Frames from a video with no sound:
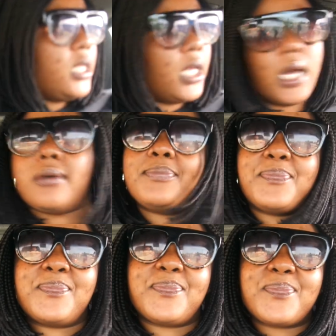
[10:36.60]
yeah.
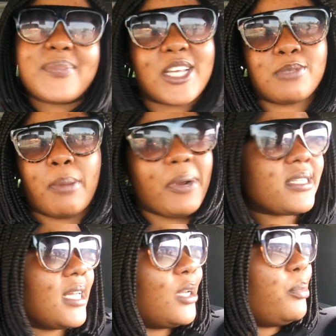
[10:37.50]
Because my
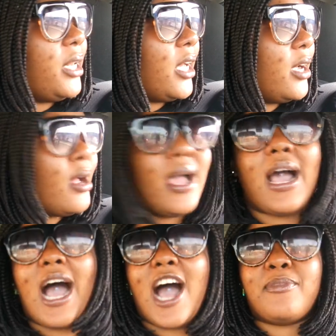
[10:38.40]
parents are going to be there.
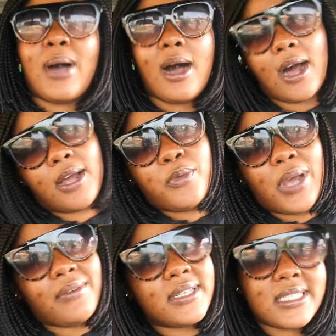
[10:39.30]
I have my aunt.
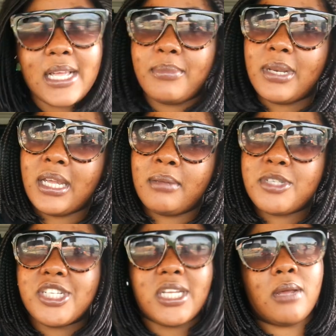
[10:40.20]
We have the same name.
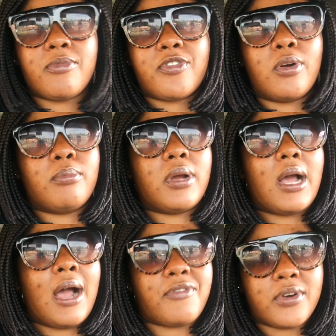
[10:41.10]
She came from
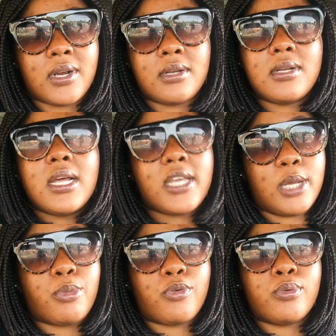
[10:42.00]
Africa,
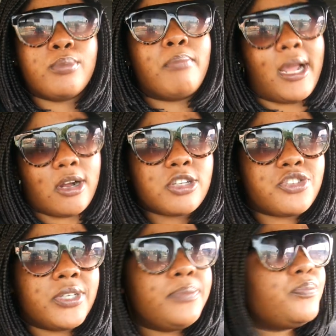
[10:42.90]
Cameroon, my
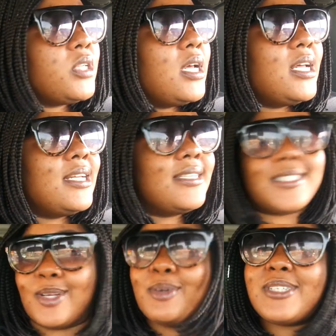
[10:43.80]
country.
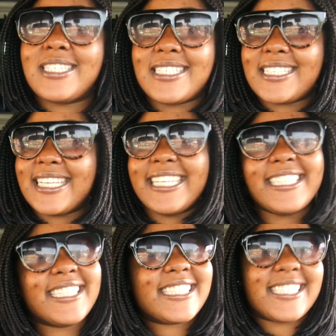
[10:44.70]
So, she's
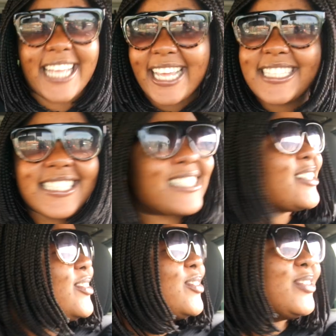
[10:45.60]
in the States.
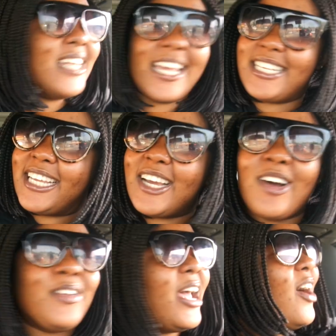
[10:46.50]
So, yeah, they
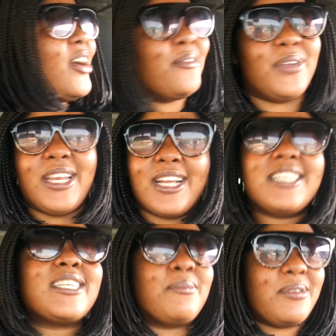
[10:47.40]
are going to be there.
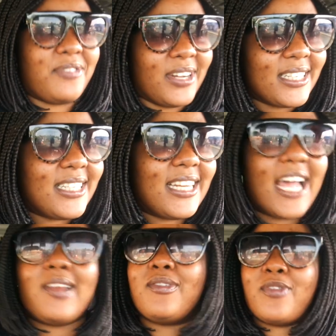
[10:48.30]
It's going to be fun.
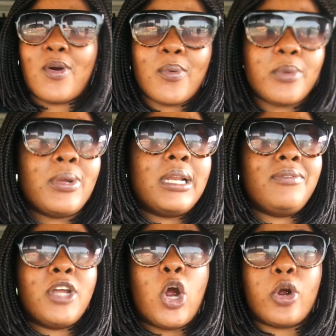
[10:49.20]
I look forward. We are
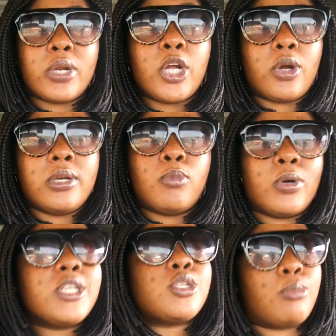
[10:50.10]
leaving early, early
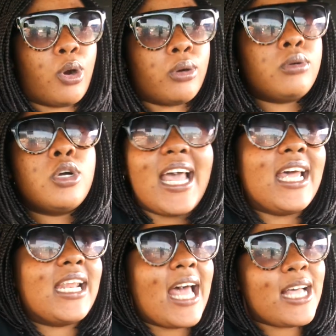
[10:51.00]
morning tomorrow.
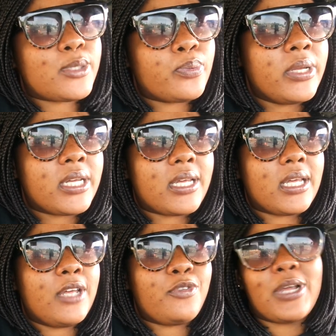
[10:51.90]
And last week,
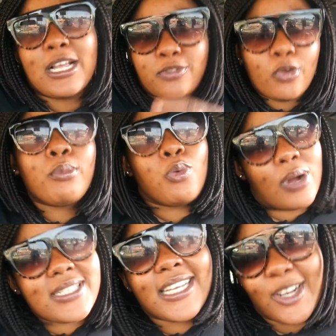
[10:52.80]
if you guys follow me
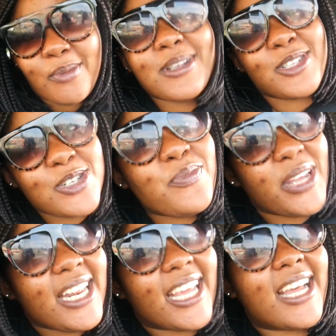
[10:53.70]
once again on my social
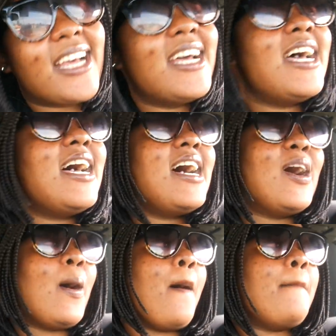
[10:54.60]
media,
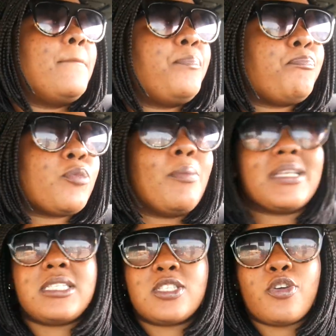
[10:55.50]
my
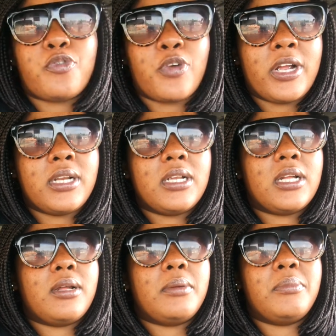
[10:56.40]
sister friend,
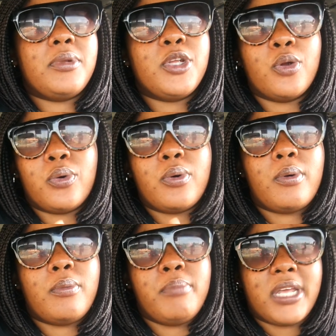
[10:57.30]
you know,
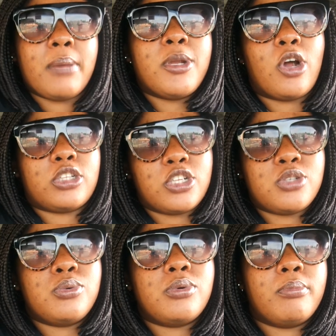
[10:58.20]
became a doctor
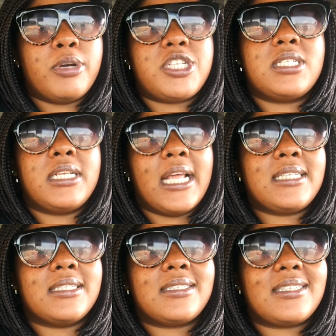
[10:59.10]
too. But she's a
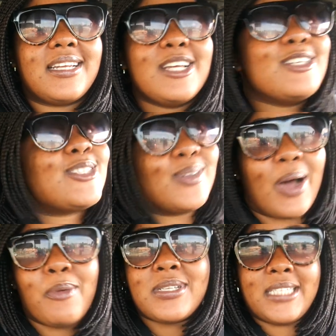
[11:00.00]
dentist. So
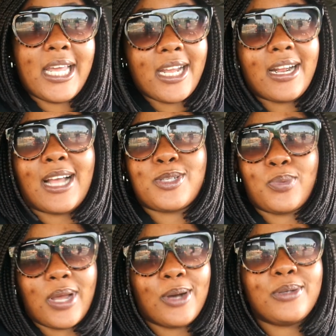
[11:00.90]
I was there as
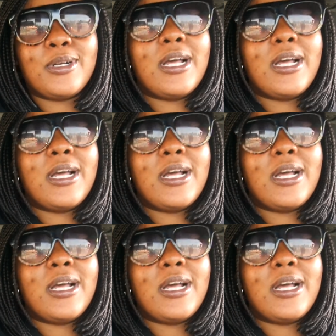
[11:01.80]
well.